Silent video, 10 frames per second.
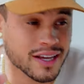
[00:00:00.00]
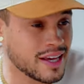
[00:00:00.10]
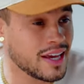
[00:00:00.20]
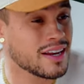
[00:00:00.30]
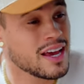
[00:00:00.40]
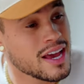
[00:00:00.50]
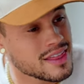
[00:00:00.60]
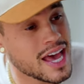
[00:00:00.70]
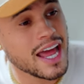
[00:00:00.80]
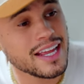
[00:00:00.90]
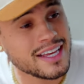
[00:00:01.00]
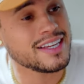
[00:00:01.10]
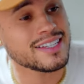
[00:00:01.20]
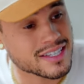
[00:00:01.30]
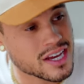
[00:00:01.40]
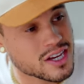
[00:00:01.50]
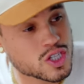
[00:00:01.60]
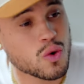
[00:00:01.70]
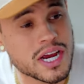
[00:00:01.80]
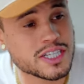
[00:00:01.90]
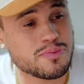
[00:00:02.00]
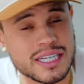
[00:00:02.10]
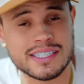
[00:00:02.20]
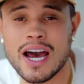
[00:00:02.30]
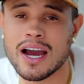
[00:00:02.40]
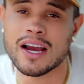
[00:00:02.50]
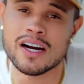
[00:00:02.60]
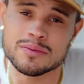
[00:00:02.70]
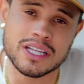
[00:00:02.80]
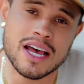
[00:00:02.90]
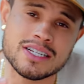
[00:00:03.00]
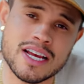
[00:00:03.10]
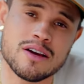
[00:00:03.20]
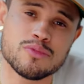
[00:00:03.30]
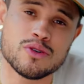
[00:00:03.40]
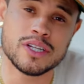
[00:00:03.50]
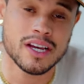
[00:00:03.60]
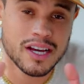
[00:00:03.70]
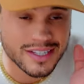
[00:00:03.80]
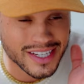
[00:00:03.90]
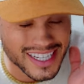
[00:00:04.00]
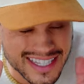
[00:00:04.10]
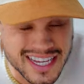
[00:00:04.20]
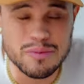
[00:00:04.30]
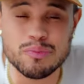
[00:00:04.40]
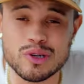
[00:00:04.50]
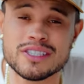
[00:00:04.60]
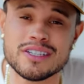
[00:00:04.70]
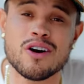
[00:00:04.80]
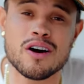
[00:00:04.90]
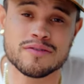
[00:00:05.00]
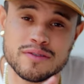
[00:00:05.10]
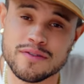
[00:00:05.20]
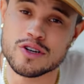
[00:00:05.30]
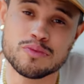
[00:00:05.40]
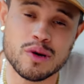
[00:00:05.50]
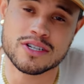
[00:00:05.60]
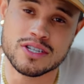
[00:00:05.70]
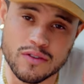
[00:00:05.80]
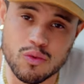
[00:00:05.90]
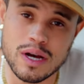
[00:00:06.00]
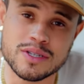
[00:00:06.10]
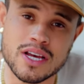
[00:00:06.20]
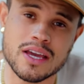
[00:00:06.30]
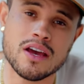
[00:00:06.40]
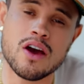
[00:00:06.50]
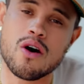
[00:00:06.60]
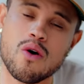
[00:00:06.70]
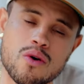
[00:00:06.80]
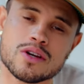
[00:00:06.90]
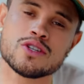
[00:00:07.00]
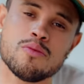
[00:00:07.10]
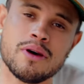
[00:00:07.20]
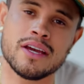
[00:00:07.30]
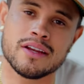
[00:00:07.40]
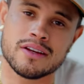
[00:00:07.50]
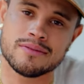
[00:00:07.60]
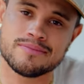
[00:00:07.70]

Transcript: Again, that is squarespace.com slash shanboody to get 10% off your first purchase of a website or a domain.